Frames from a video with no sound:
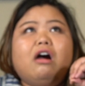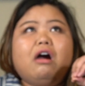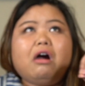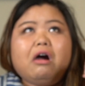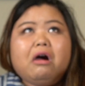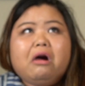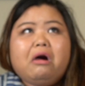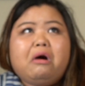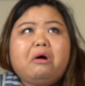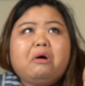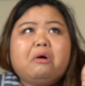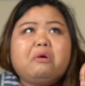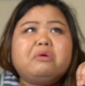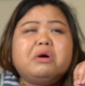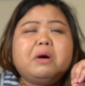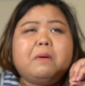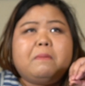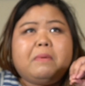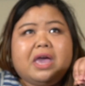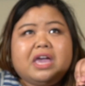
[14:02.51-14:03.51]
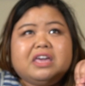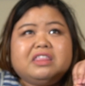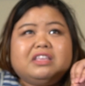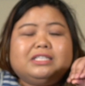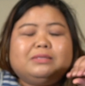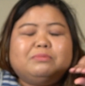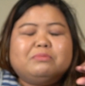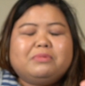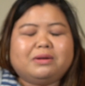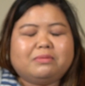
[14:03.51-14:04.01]
oh, pay
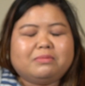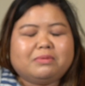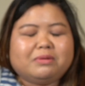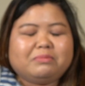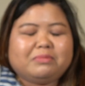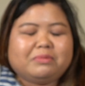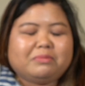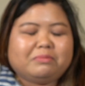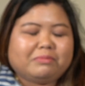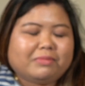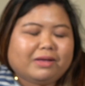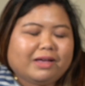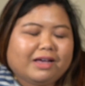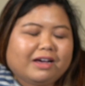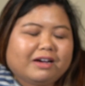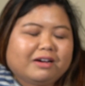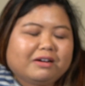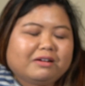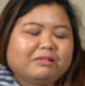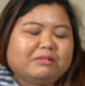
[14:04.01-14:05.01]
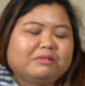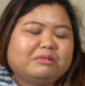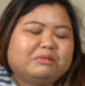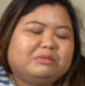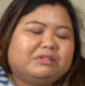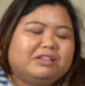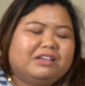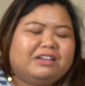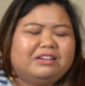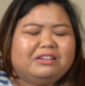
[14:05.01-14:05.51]
this minimum
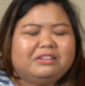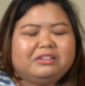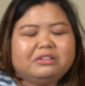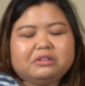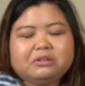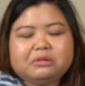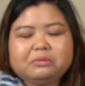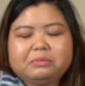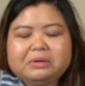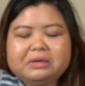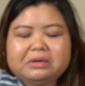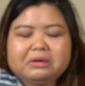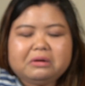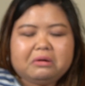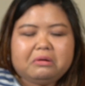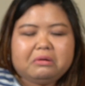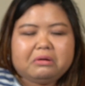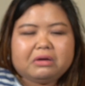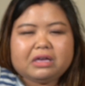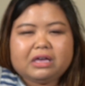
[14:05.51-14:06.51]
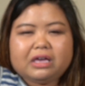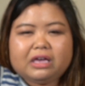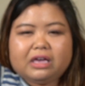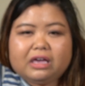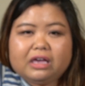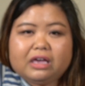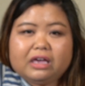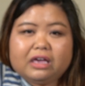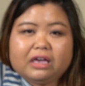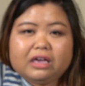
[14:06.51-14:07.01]
amount. You'll be
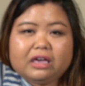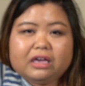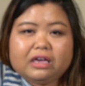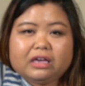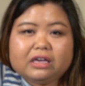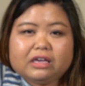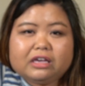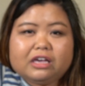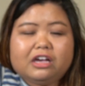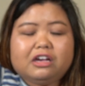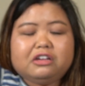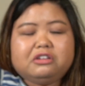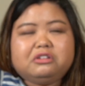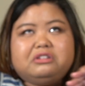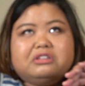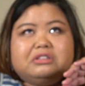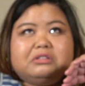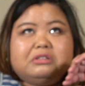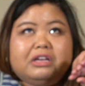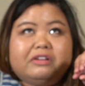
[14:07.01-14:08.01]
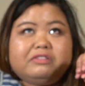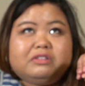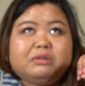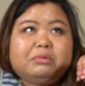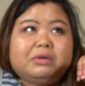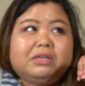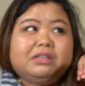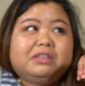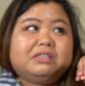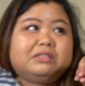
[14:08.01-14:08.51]
okay. You just have to
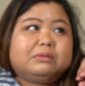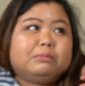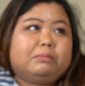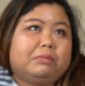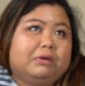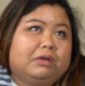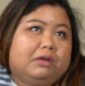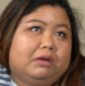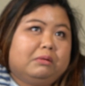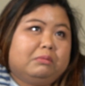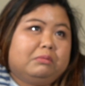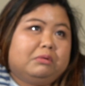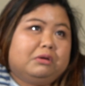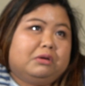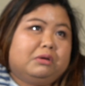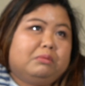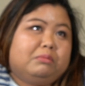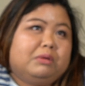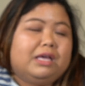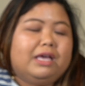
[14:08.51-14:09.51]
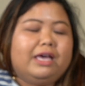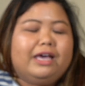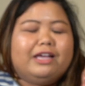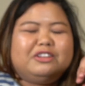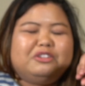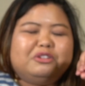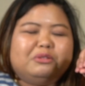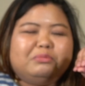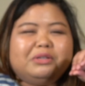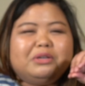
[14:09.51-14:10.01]
pay this minimum and
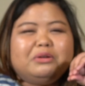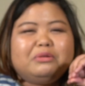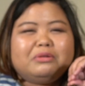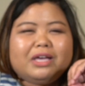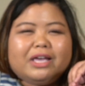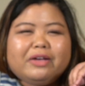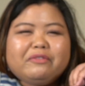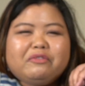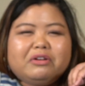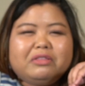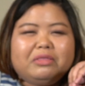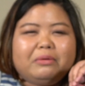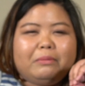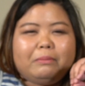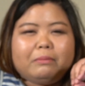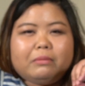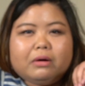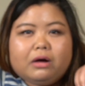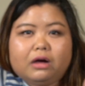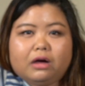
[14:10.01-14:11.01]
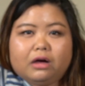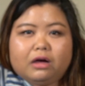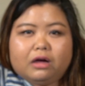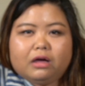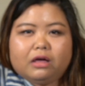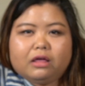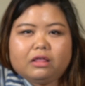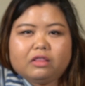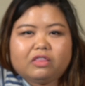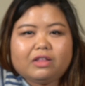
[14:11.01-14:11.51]
you'll be okay for the
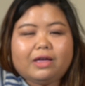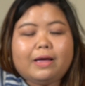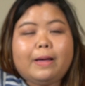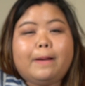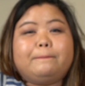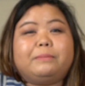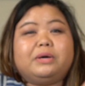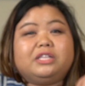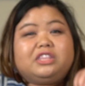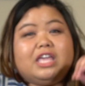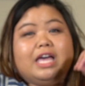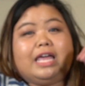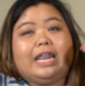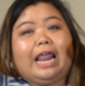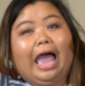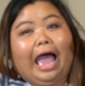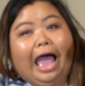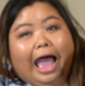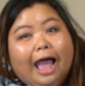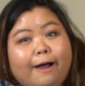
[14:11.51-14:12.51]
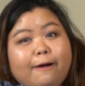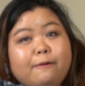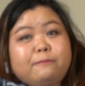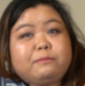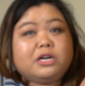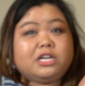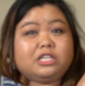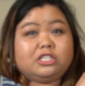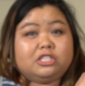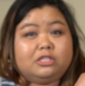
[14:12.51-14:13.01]
month. But then how
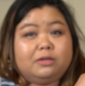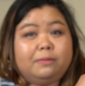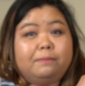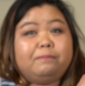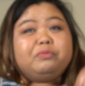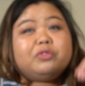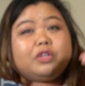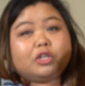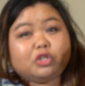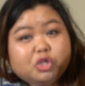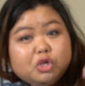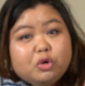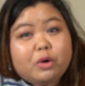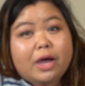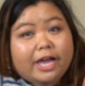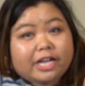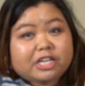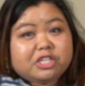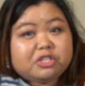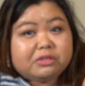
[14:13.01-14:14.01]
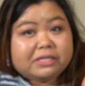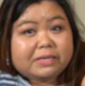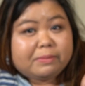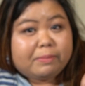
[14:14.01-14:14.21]
much do you actually